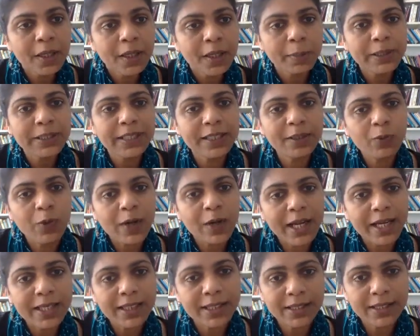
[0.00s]
But then
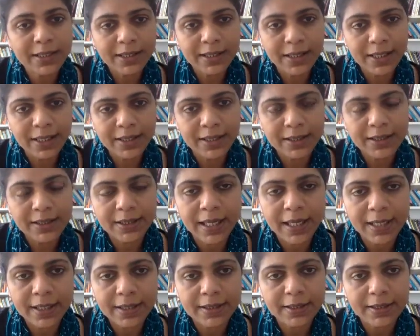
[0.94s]
why is it
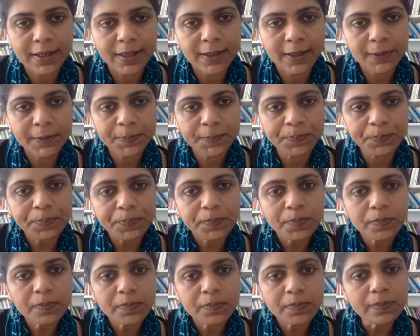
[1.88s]
that
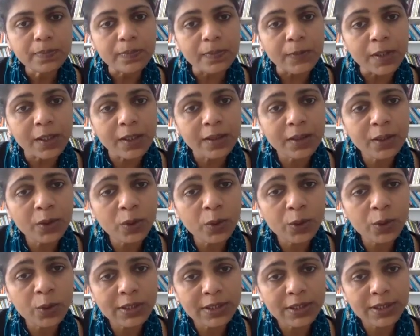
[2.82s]

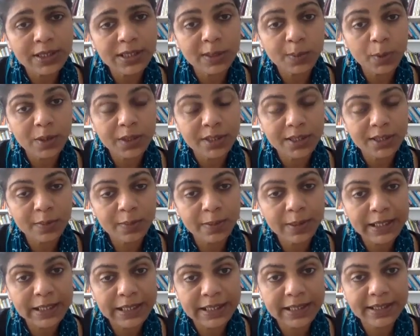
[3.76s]
those
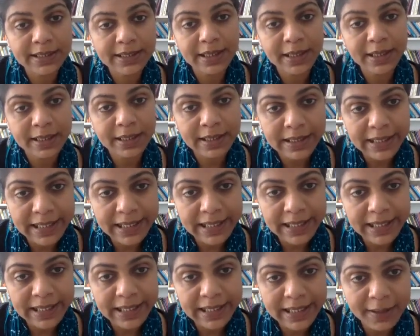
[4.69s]
responsibilities are
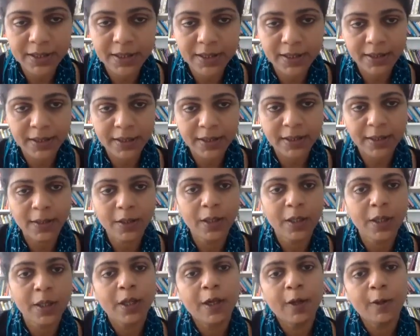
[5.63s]
named
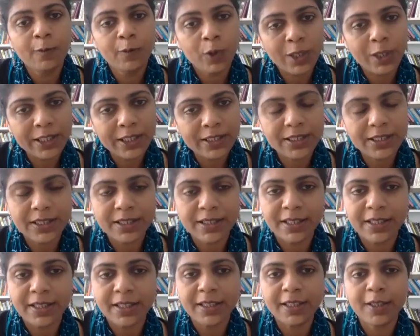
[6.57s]

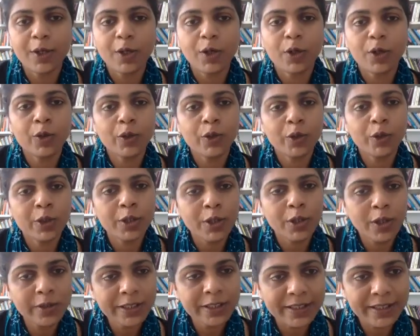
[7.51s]
voluntary or
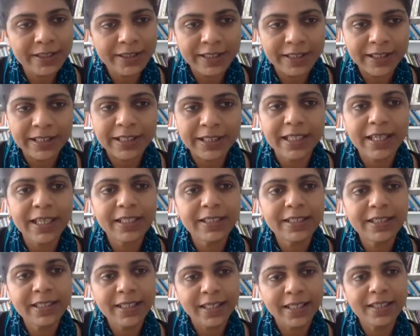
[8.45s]
honorary,
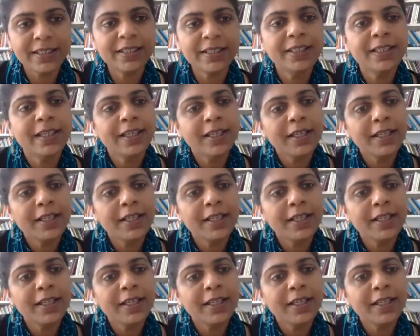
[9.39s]
and then